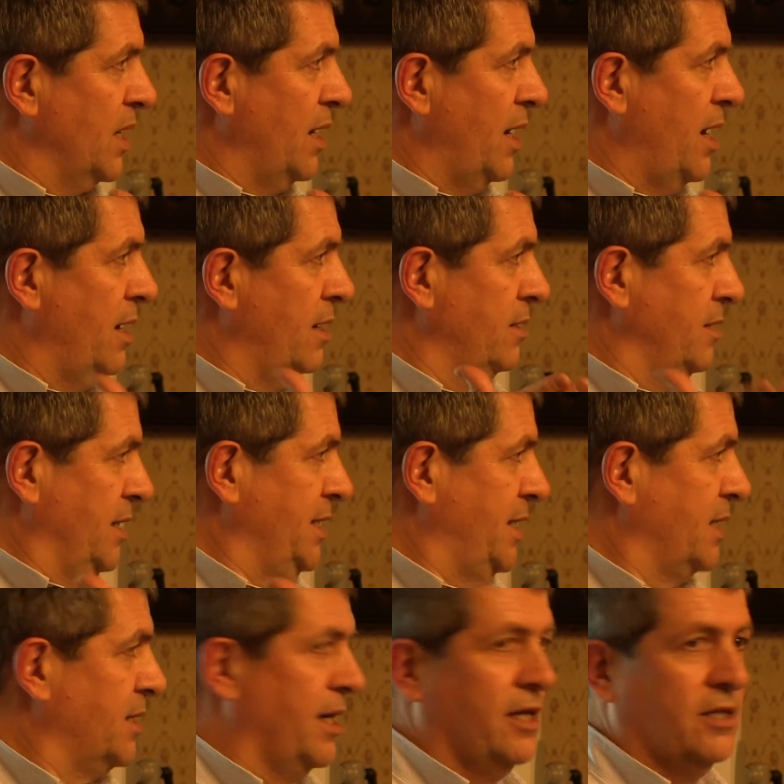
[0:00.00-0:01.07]
And in
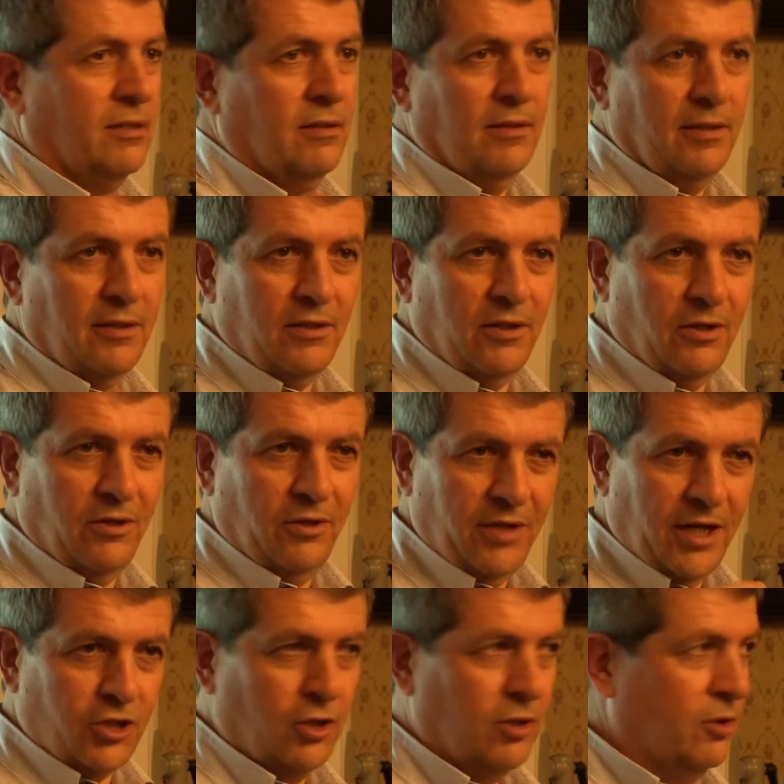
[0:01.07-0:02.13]
that case, the
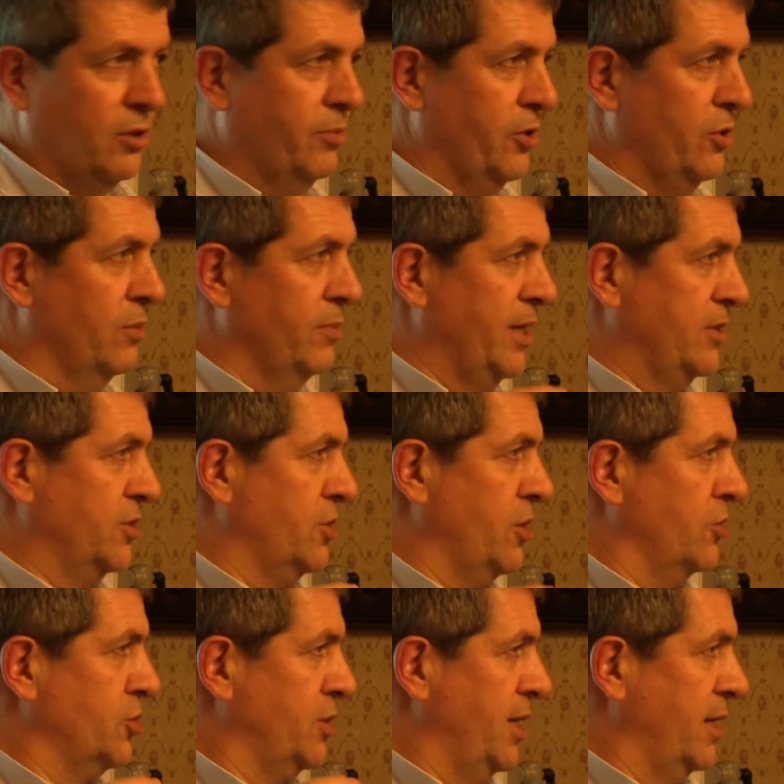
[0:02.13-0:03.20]
Nash equilibrium is
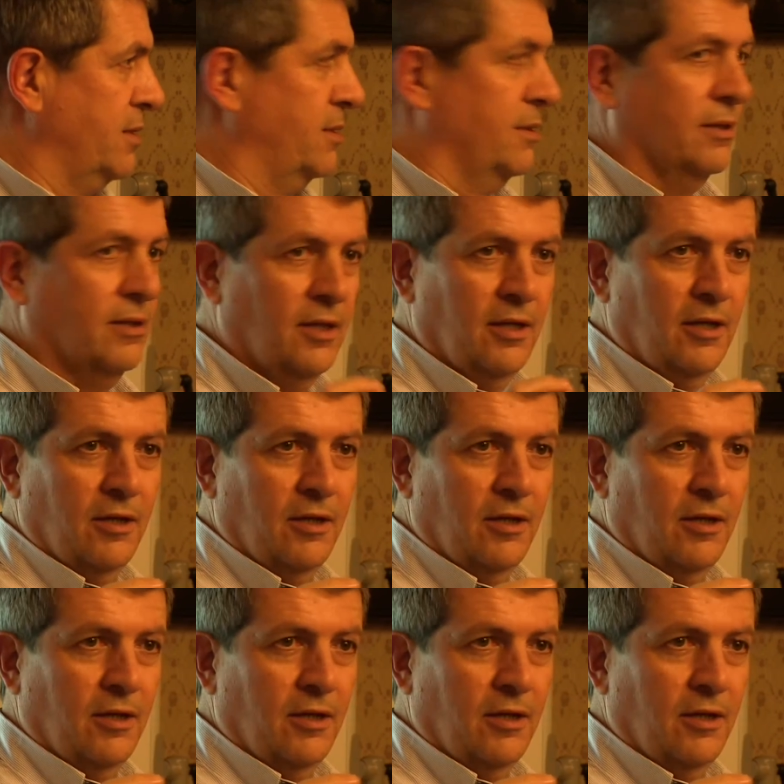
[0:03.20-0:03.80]
such that